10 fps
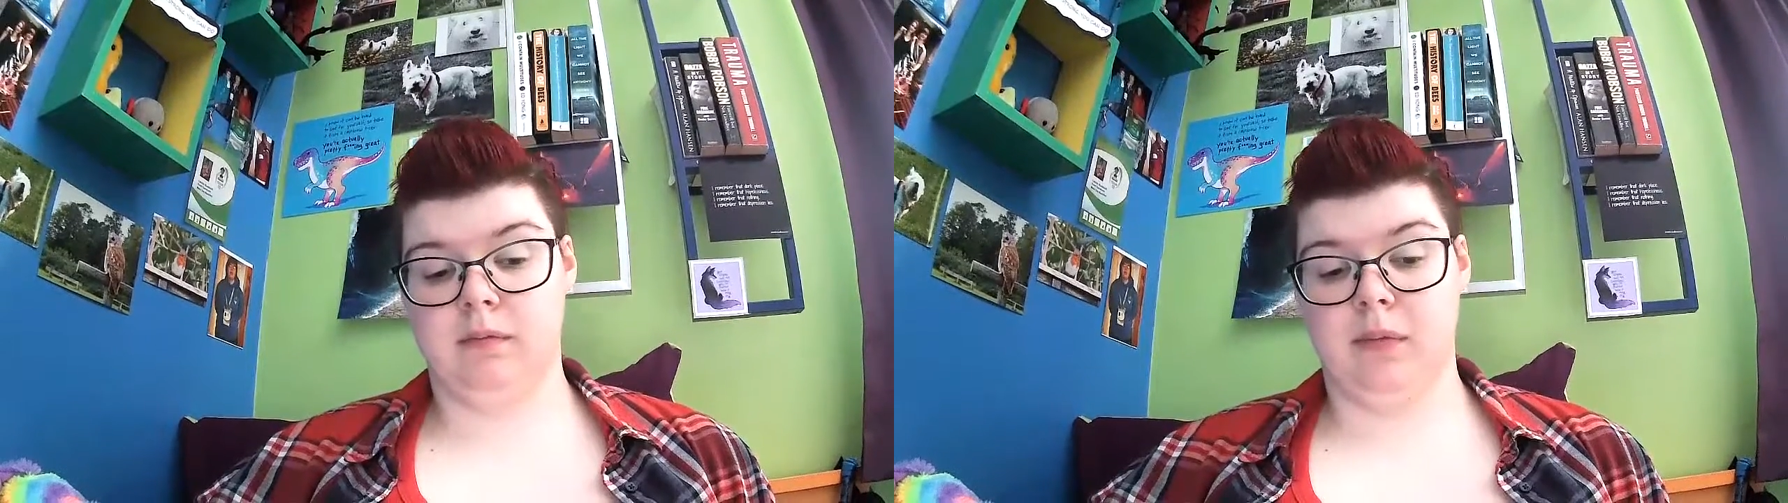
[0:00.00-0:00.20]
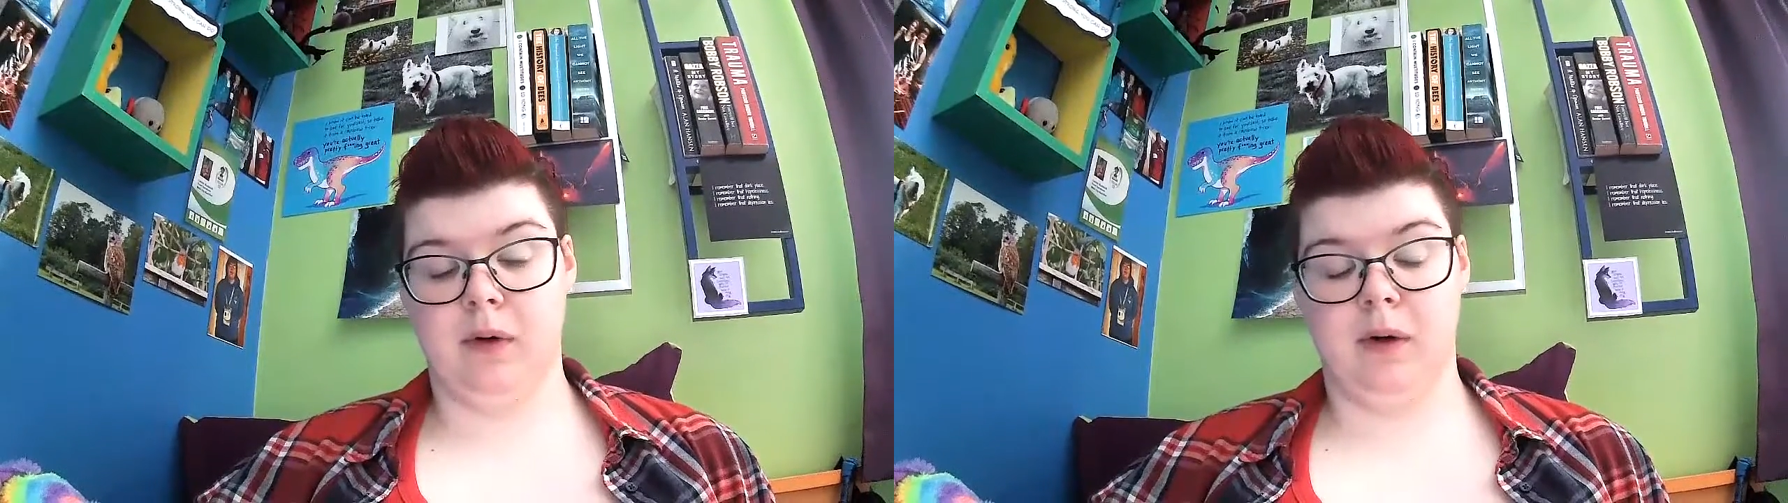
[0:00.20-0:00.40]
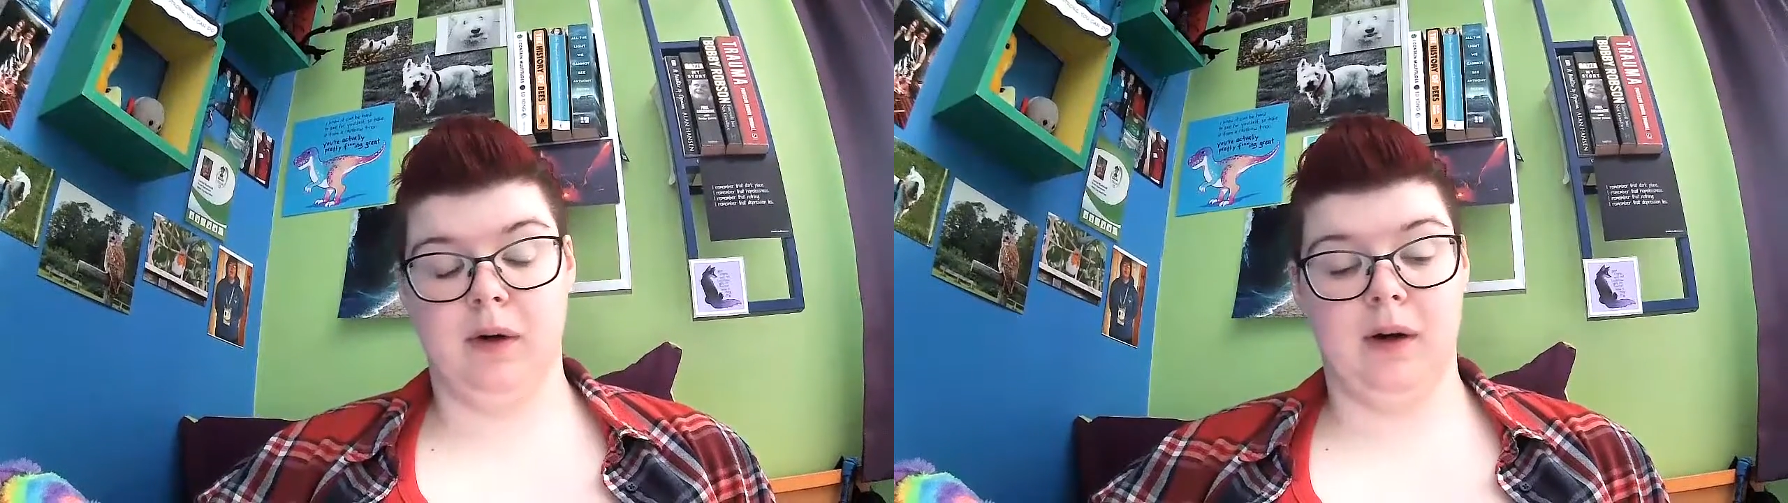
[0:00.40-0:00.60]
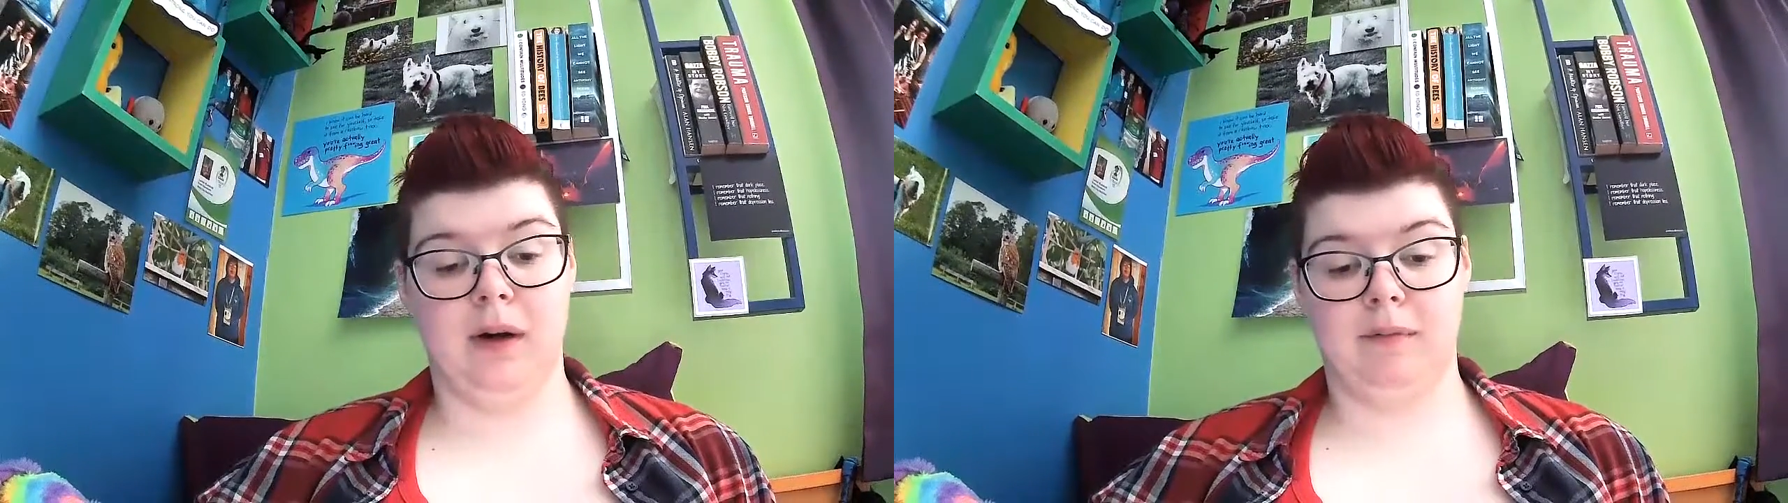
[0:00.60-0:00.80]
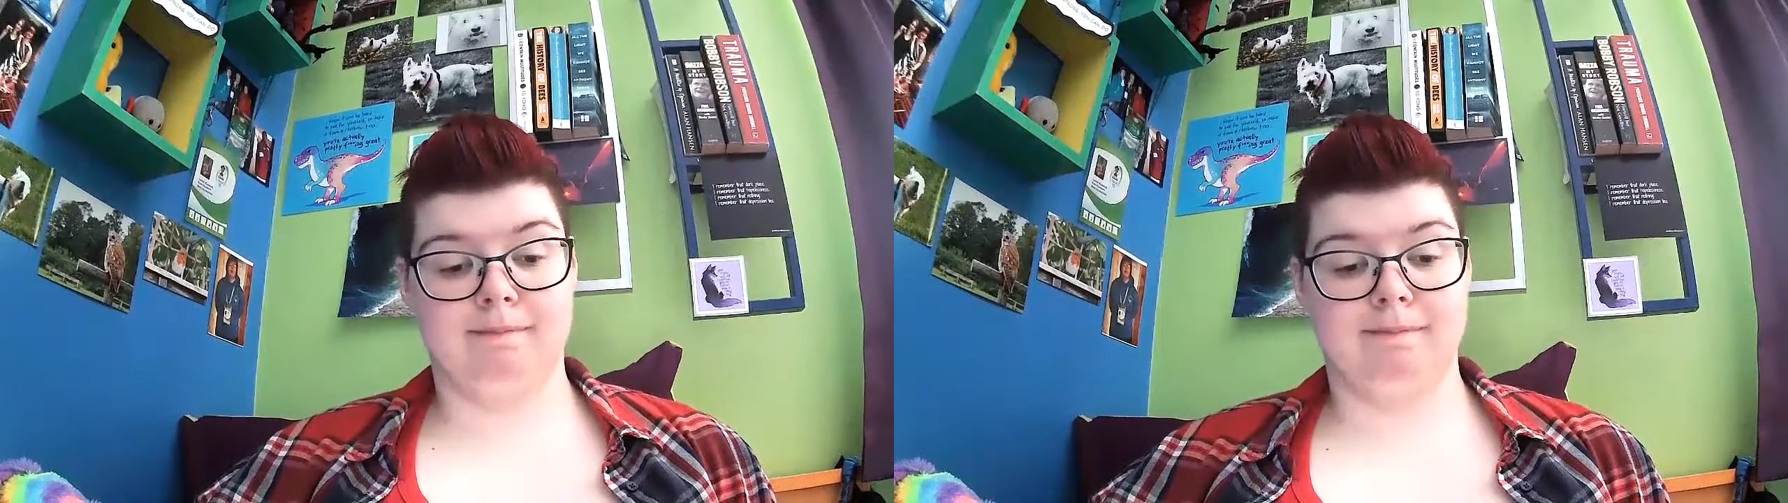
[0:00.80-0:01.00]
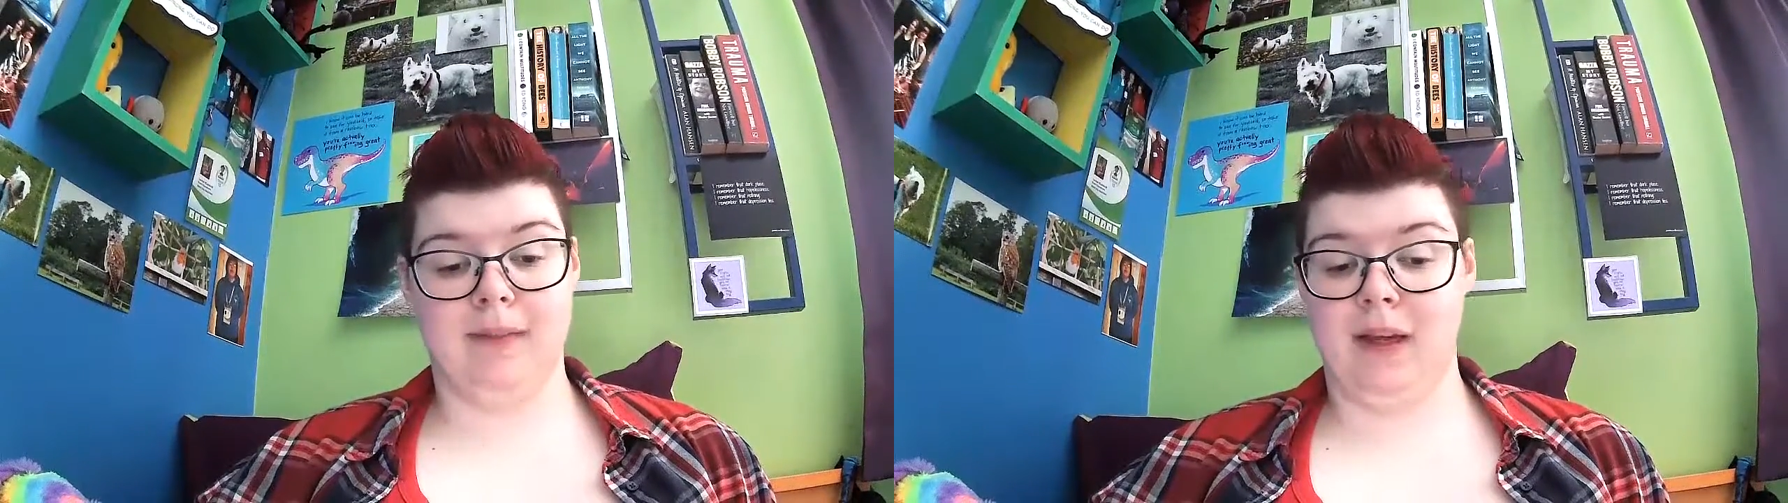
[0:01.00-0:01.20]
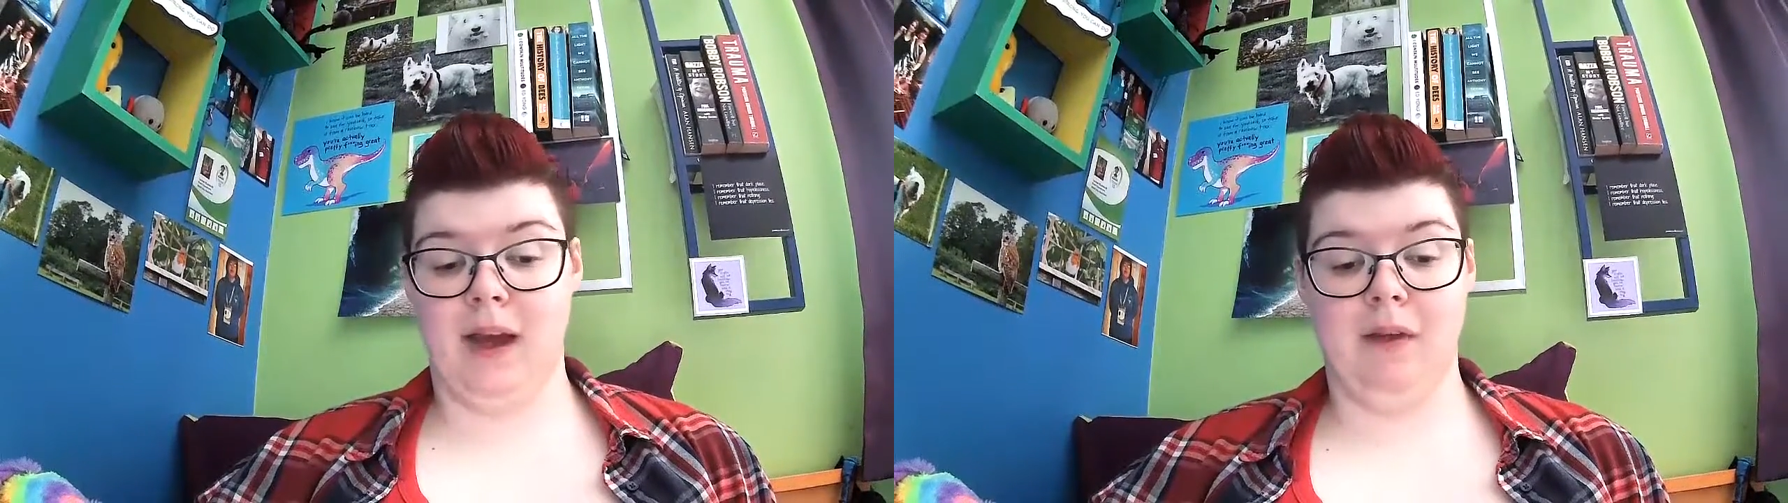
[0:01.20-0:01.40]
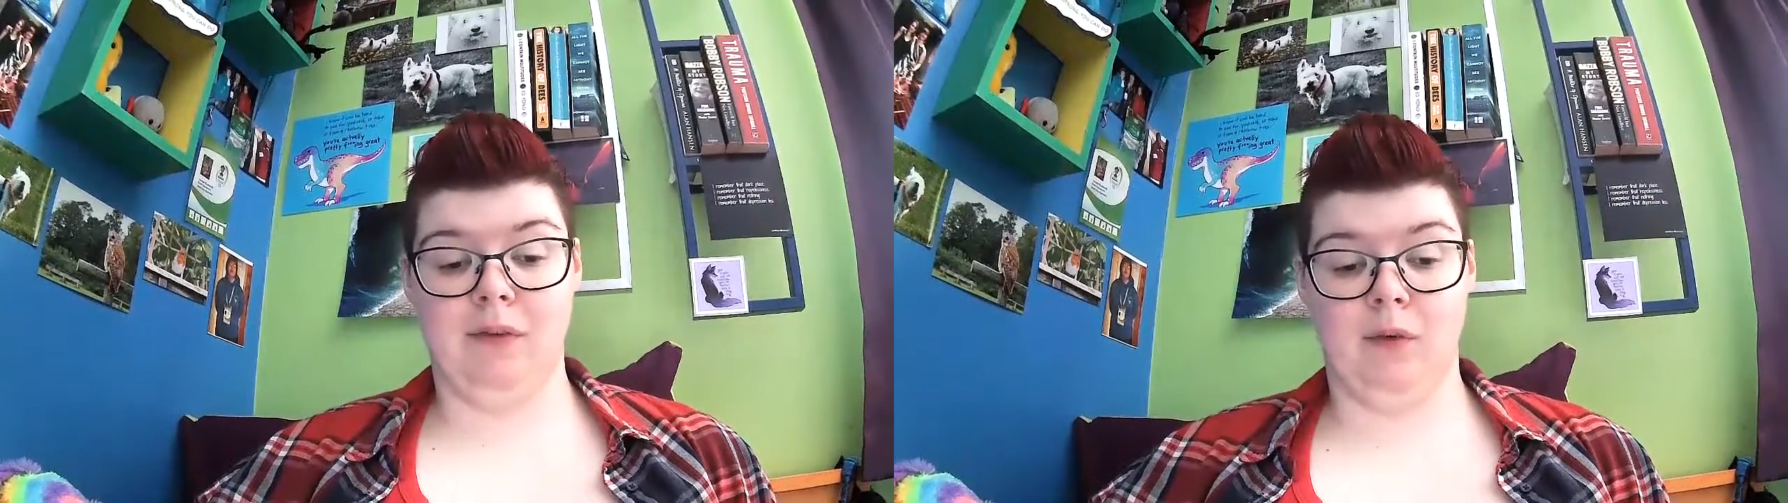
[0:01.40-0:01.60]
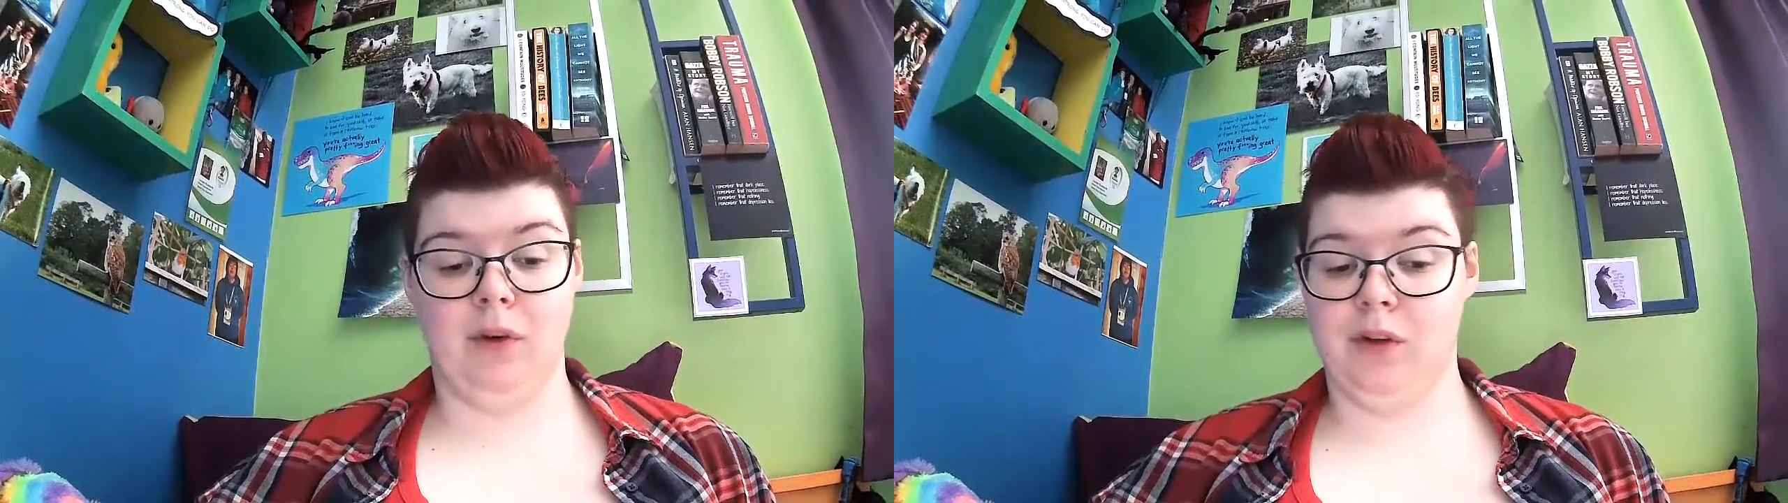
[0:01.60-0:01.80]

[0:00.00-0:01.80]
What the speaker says: But everyone